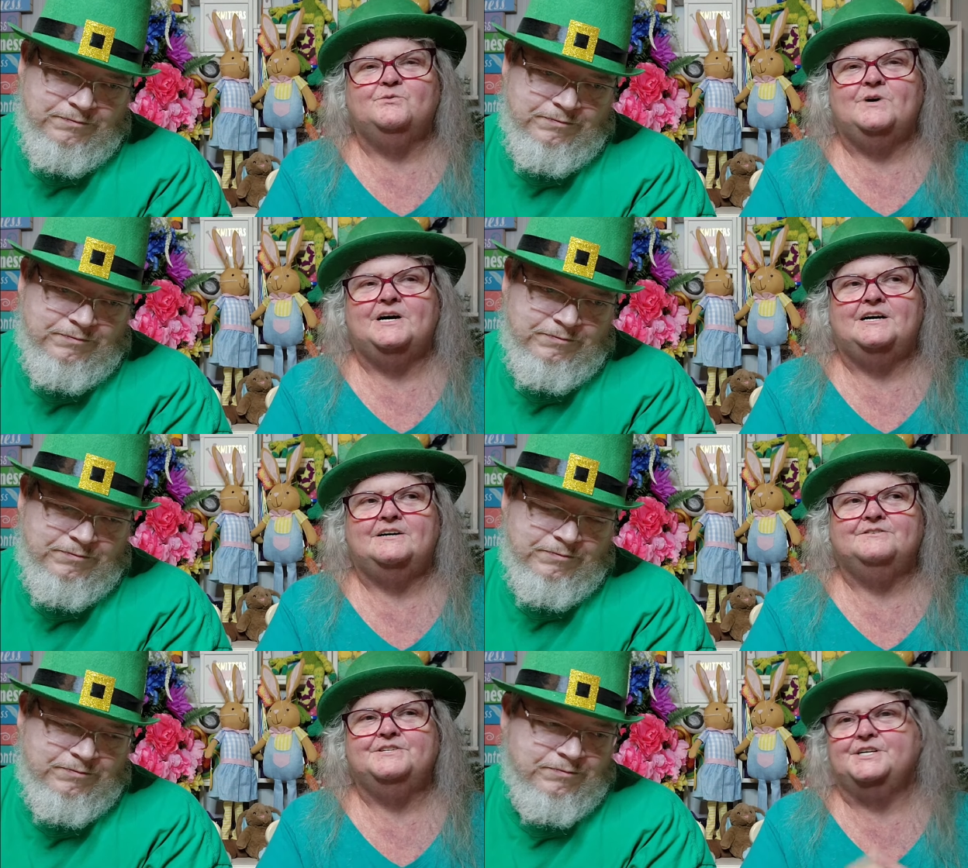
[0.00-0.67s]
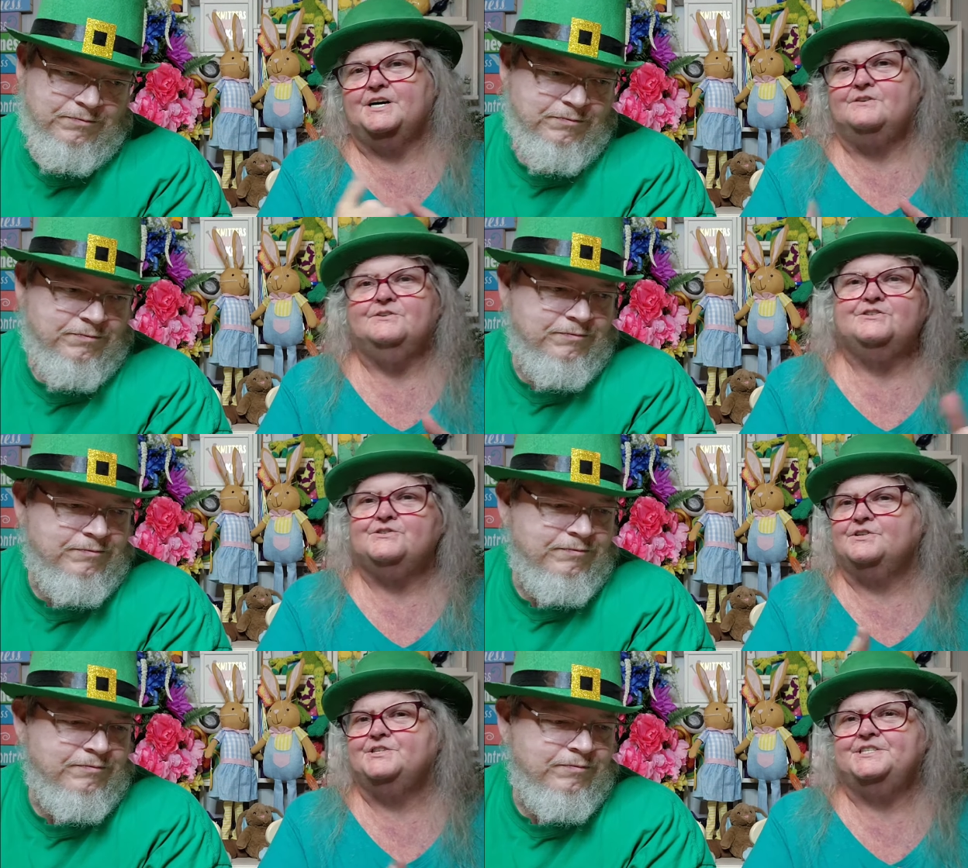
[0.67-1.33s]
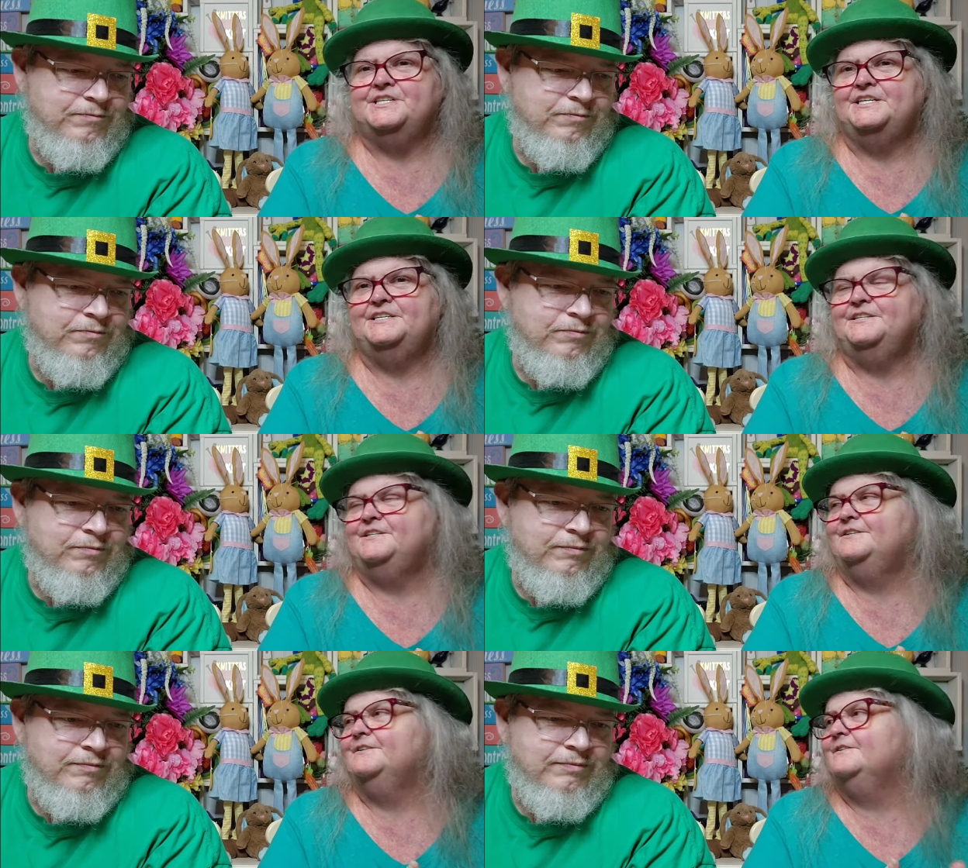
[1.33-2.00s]
Speaker 1: a while, Dakota started staying
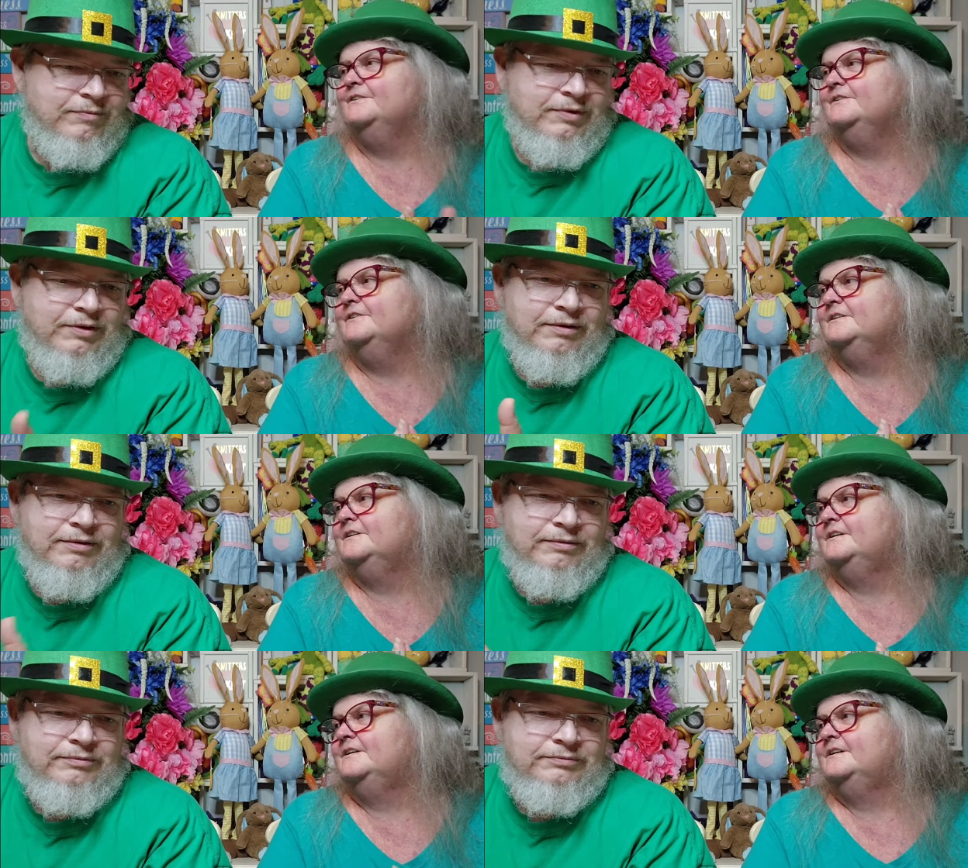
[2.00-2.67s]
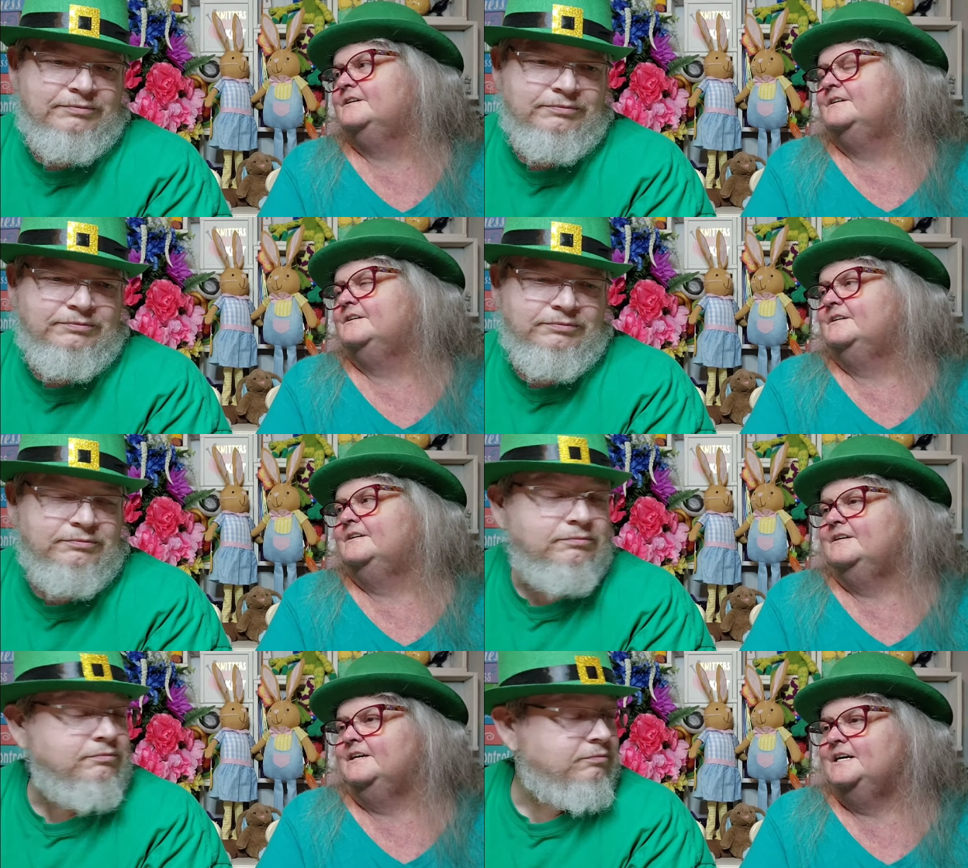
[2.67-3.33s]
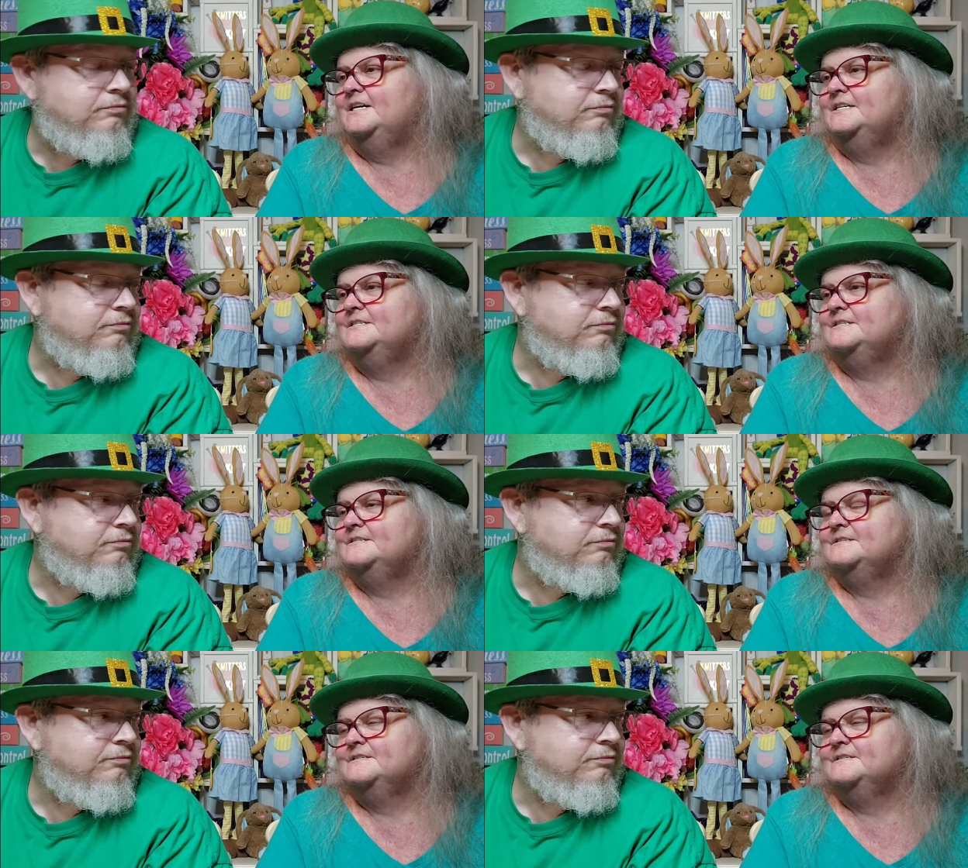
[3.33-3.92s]
here. And